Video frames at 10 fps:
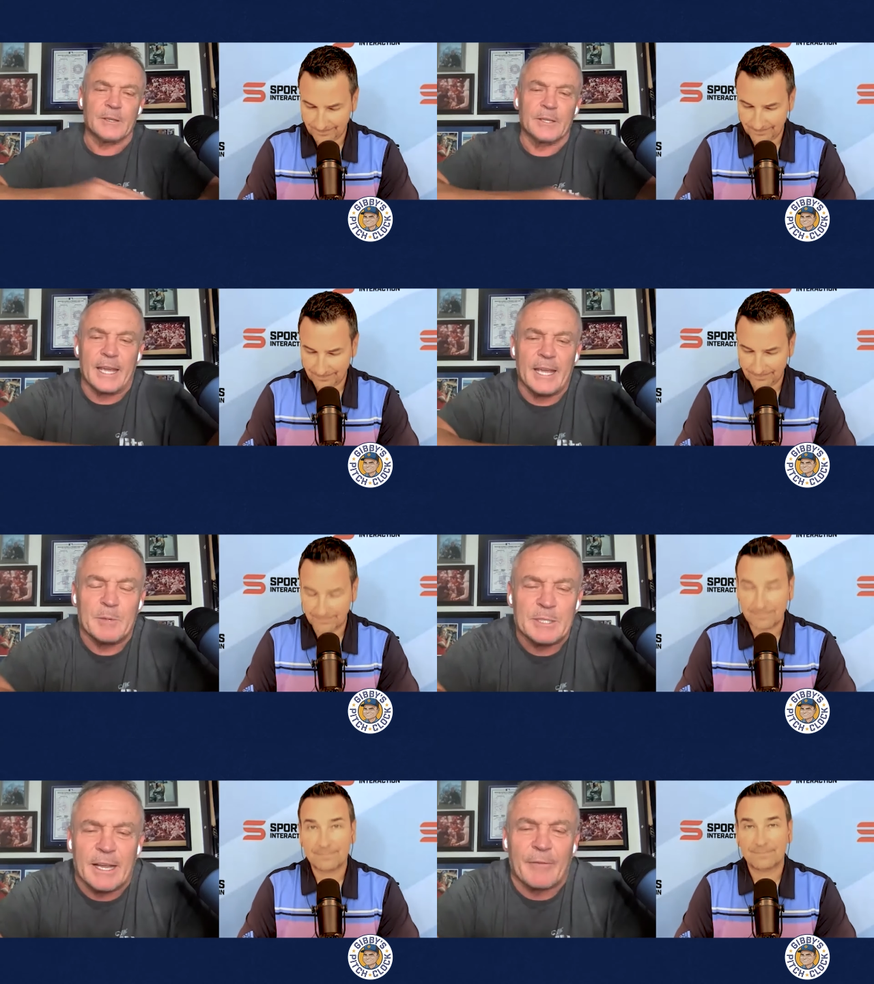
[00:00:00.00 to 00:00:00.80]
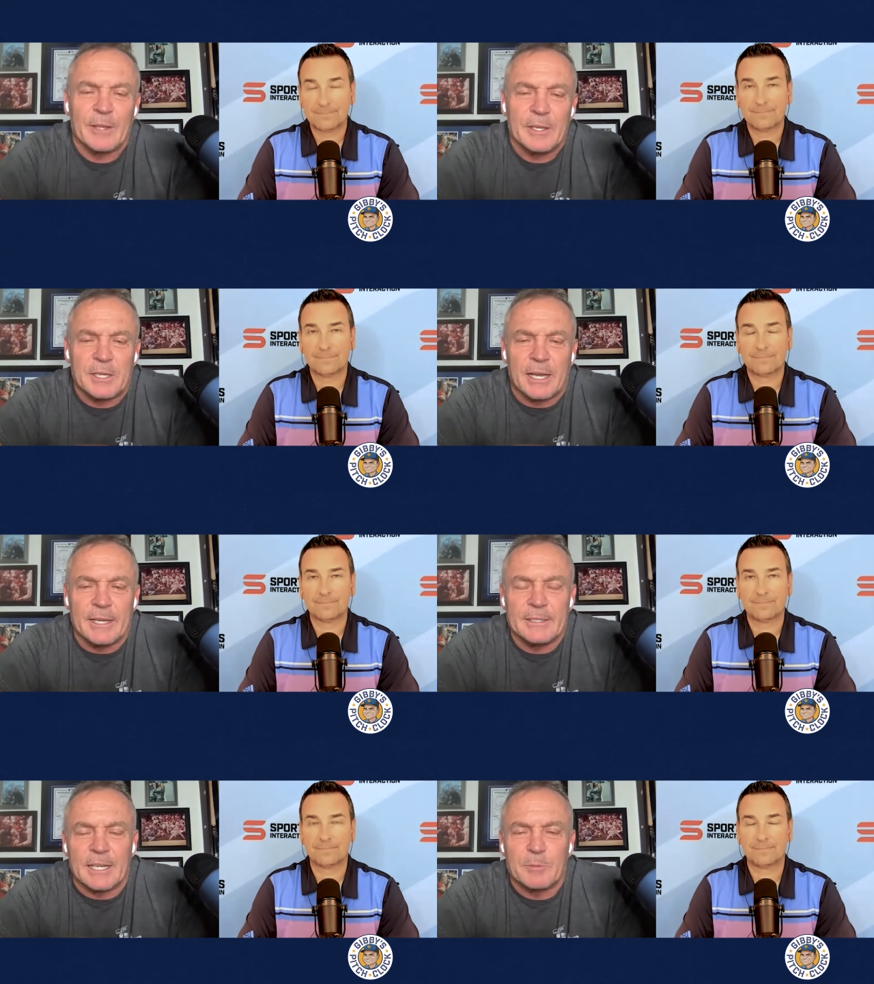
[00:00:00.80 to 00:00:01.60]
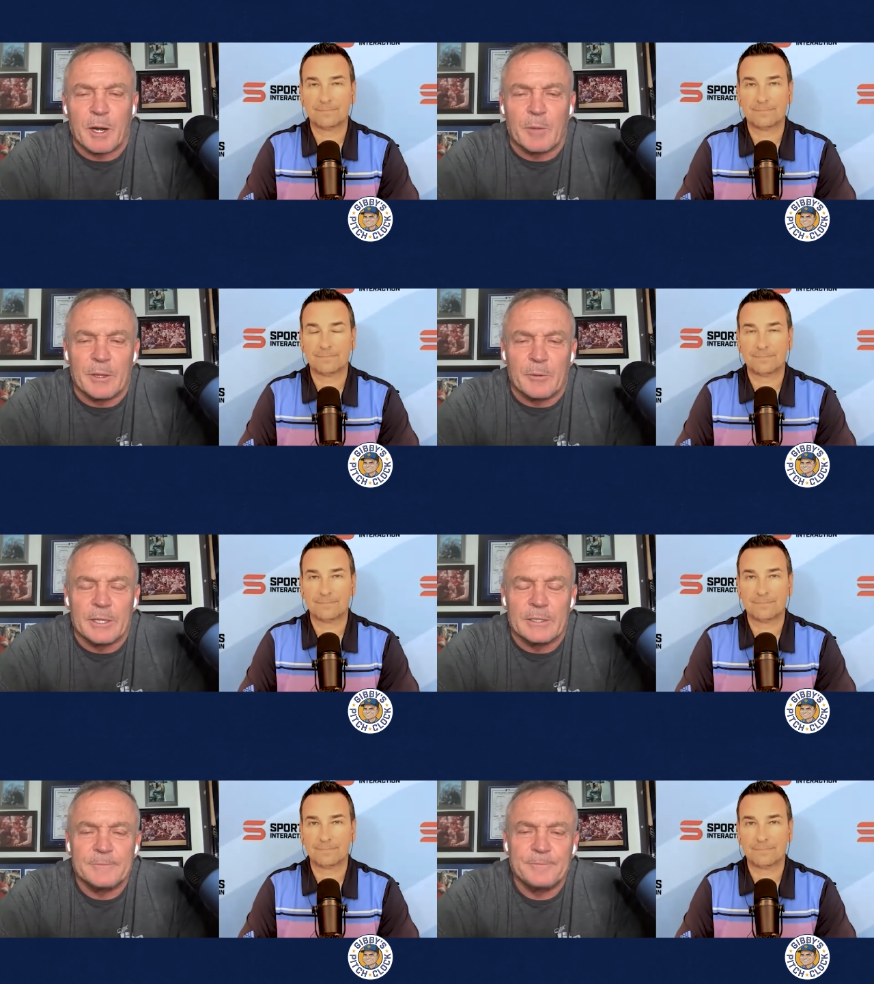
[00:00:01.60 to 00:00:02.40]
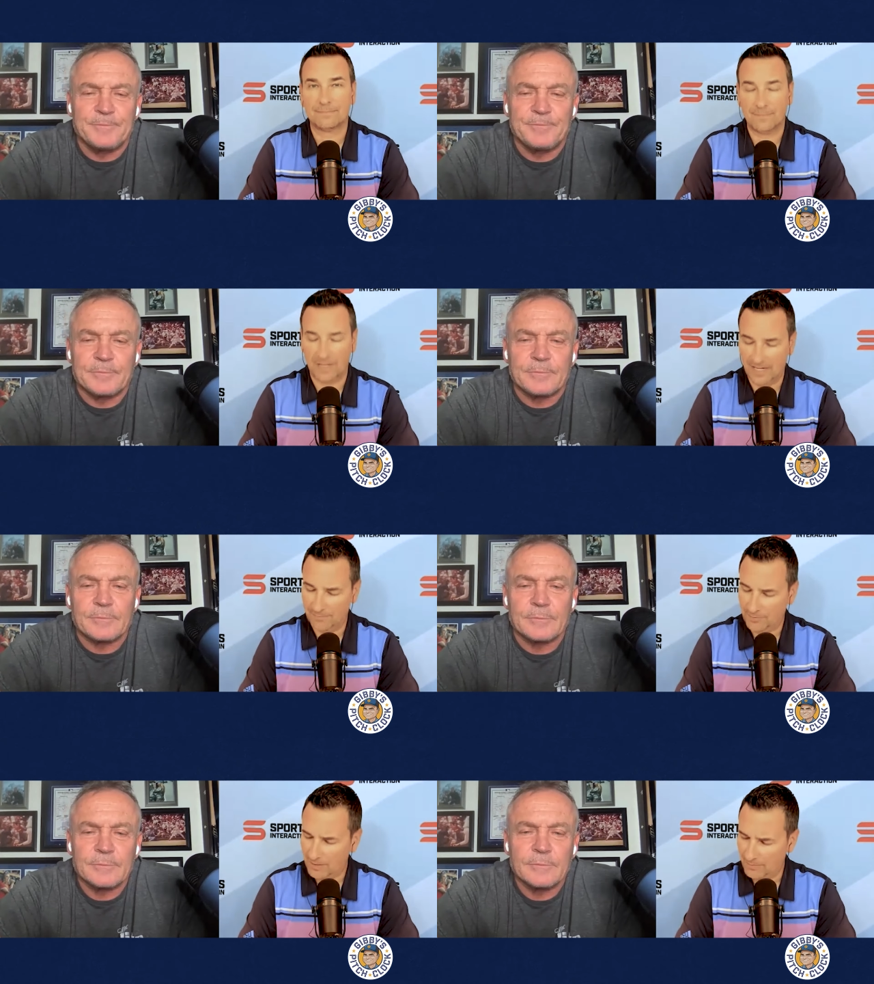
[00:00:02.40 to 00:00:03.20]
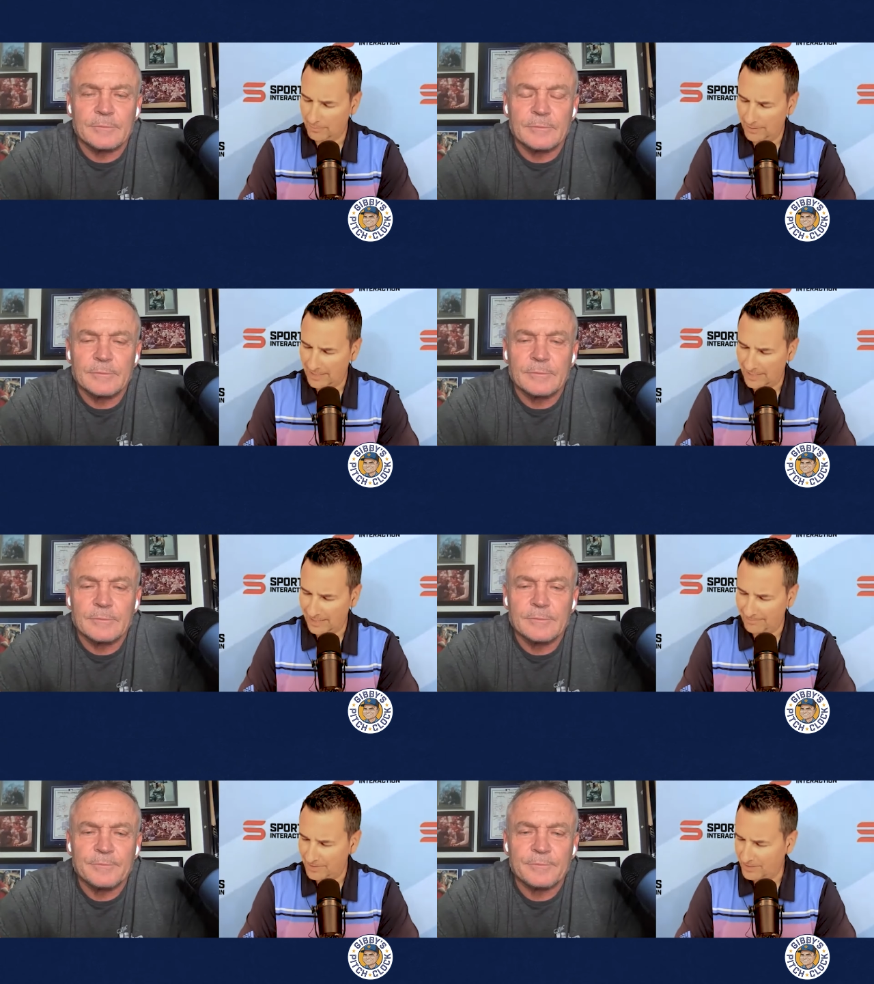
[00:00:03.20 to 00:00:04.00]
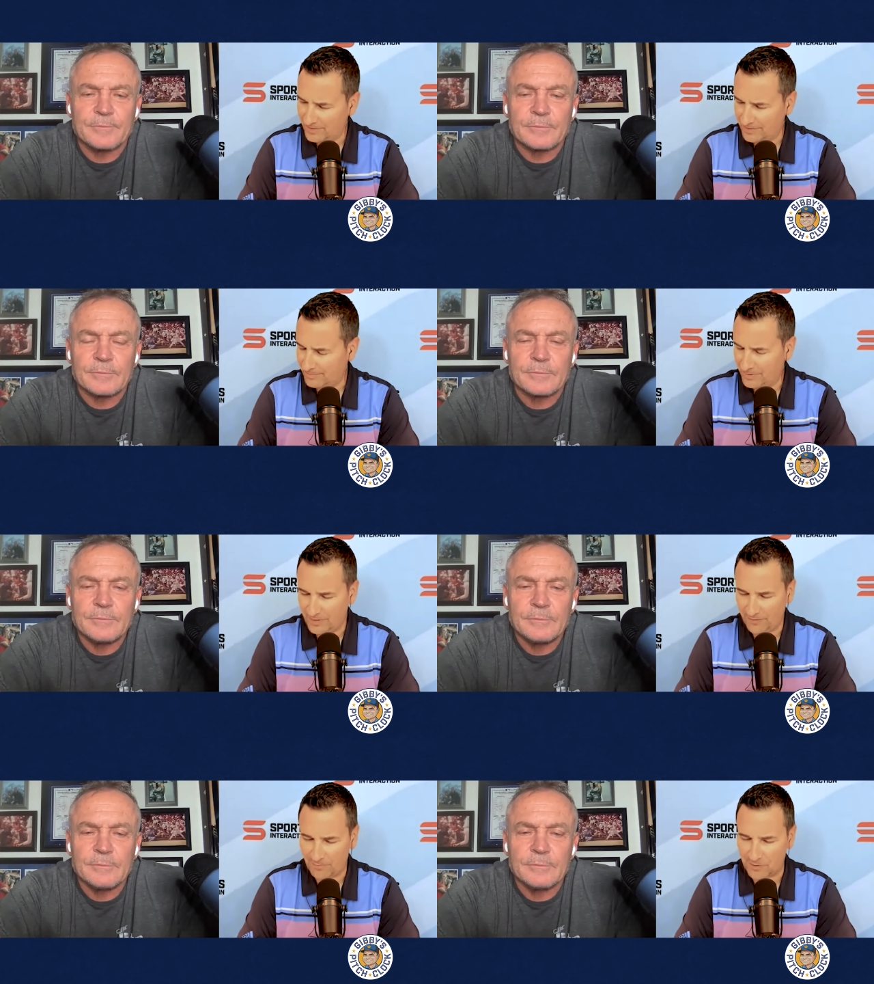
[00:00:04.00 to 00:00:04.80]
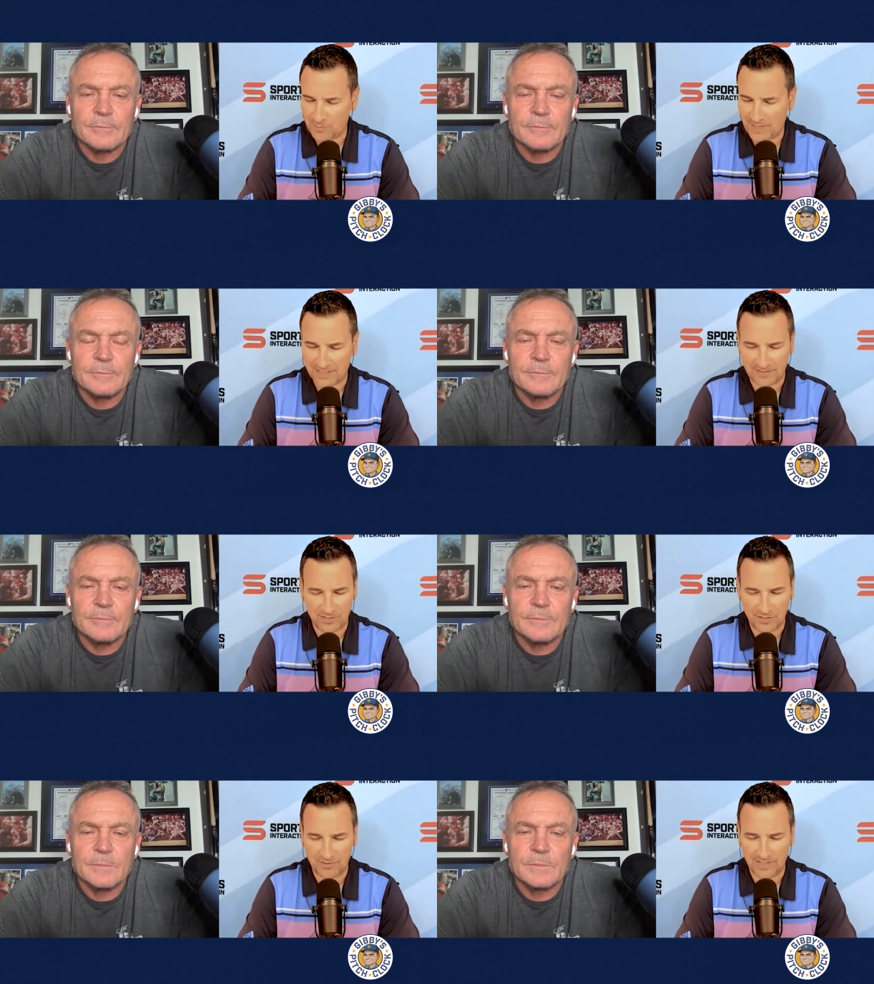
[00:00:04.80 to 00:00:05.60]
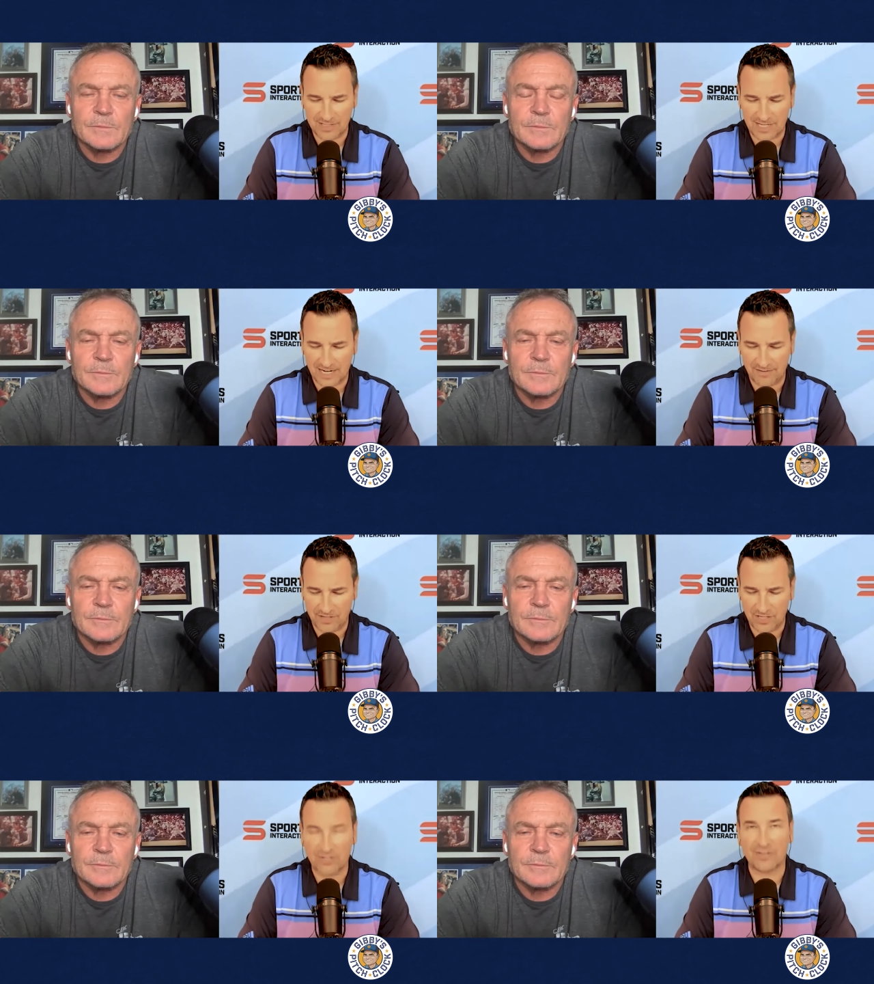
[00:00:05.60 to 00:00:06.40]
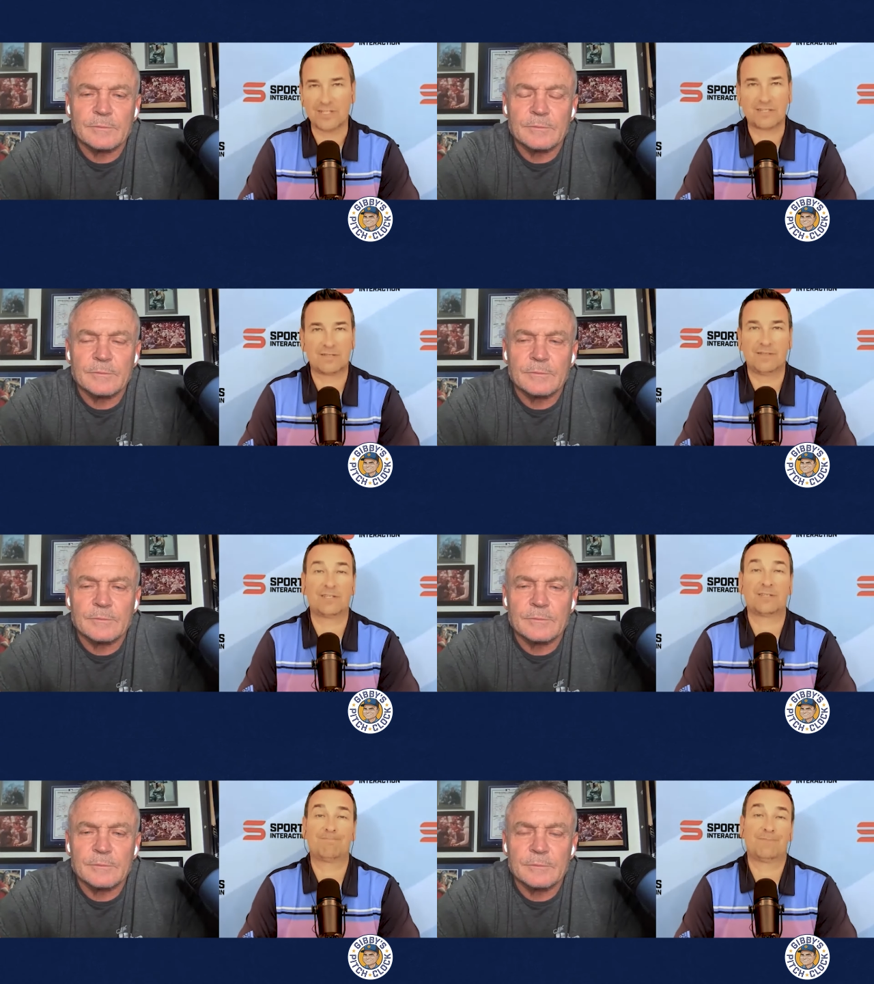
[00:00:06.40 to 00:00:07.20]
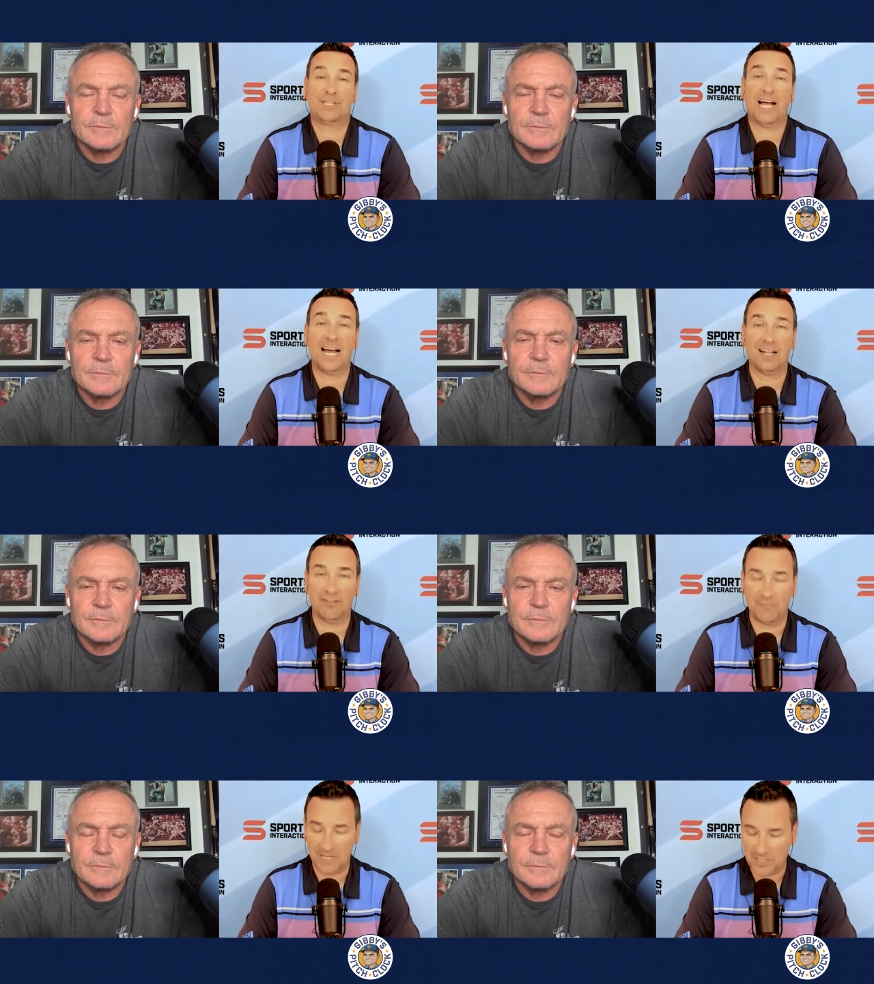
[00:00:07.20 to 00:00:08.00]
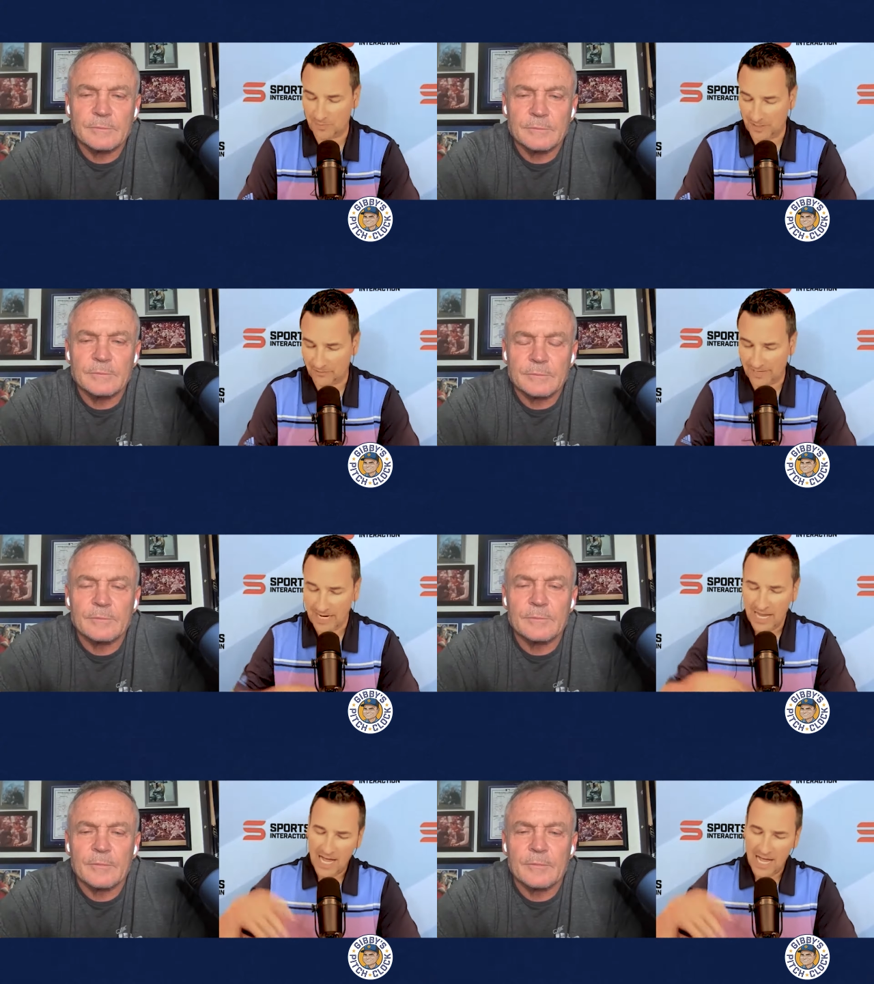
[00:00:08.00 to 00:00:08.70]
Speaker 1: you know, the game has definitely changed. That's probably the reason.
Speaker 2: Yeah, probably. I, it's different perspective too in this kind of year and this this style of baseball, right?